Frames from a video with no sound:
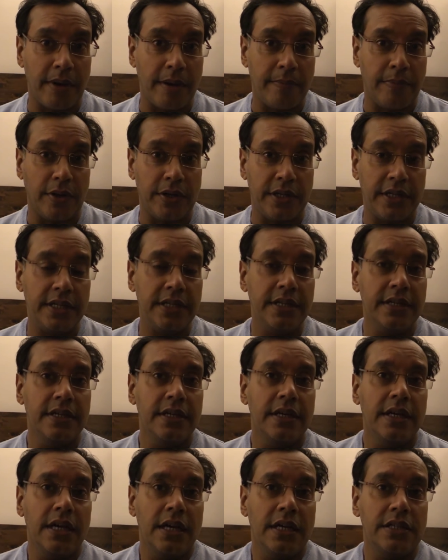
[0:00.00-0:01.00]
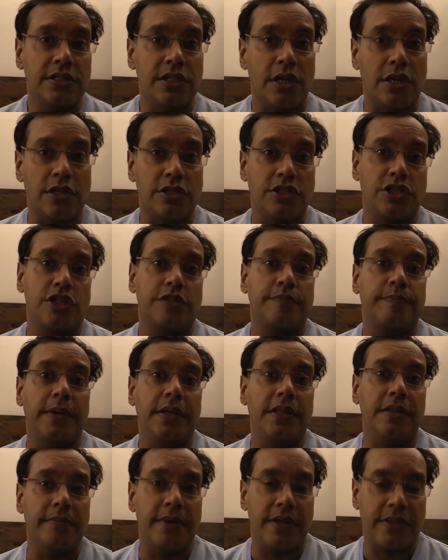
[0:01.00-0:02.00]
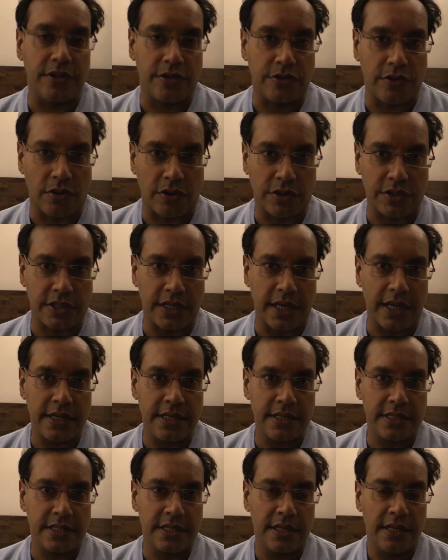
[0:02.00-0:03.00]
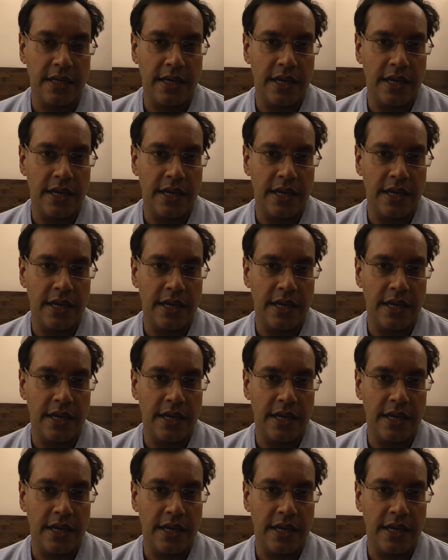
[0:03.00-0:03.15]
my body, so it'll just be the methotrexate,